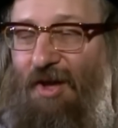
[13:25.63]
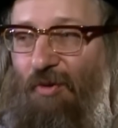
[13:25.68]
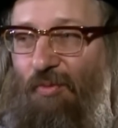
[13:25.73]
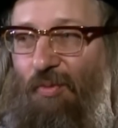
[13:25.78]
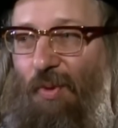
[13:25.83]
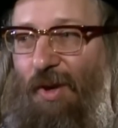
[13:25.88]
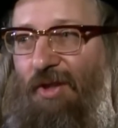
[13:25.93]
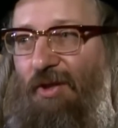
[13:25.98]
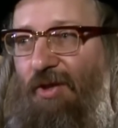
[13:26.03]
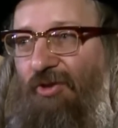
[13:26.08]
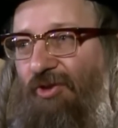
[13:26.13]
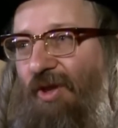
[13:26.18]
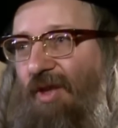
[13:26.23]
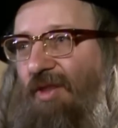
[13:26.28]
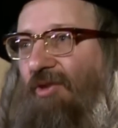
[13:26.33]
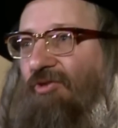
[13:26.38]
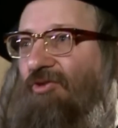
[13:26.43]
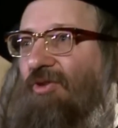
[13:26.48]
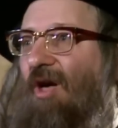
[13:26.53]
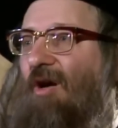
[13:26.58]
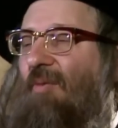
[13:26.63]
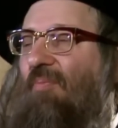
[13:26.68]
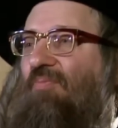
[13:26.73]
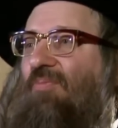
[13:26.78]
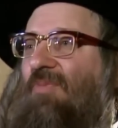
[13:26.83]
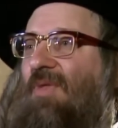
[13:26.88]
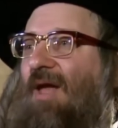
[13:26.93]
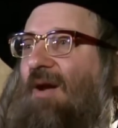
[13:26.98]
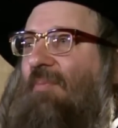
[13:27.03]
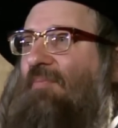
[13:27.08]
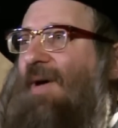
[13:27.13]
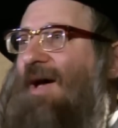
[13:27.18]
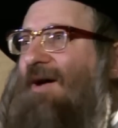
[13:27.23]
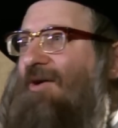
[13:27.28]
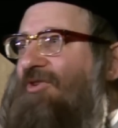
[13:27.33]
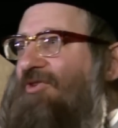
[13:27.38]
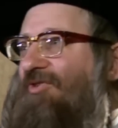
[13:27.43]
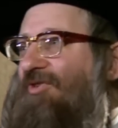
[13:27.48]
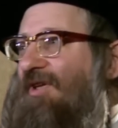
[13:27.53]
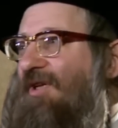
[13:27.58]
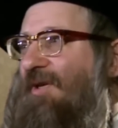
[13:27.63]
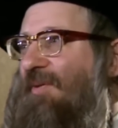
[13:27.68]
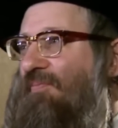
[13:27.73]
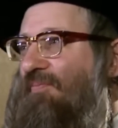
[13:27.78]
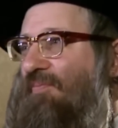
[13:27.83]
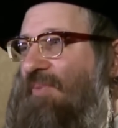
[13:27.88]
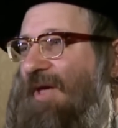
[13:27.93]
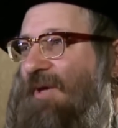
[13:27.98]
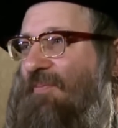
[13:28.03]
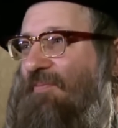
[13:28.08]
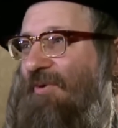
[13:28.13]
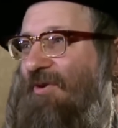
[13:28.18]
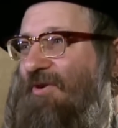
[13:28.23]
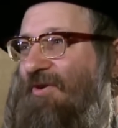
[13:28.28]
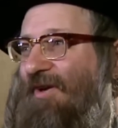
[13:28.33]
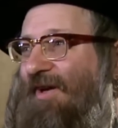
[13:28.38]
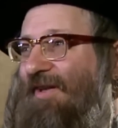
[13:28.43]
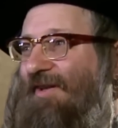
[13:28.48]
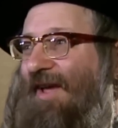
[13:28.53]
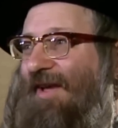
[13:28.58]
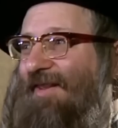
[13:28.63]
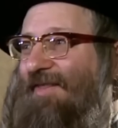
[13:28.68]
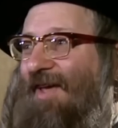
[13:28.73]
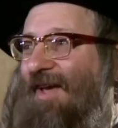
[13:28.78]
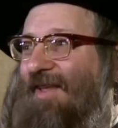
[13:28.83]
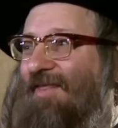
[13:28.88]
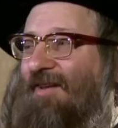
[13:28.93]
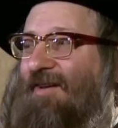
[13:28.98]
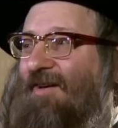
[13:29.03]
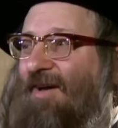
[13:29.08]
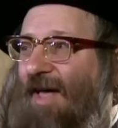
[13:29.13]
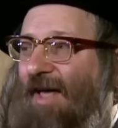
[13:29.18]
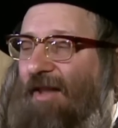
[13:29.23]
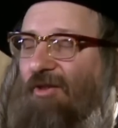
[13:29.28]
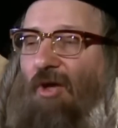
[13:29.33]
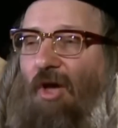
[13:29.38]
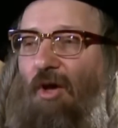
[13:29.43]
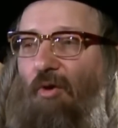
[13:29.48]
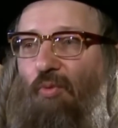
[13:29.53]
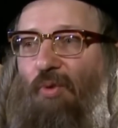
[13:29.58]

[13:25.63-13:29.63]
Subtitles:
What are you saying? There's not a Palestinian people and the land.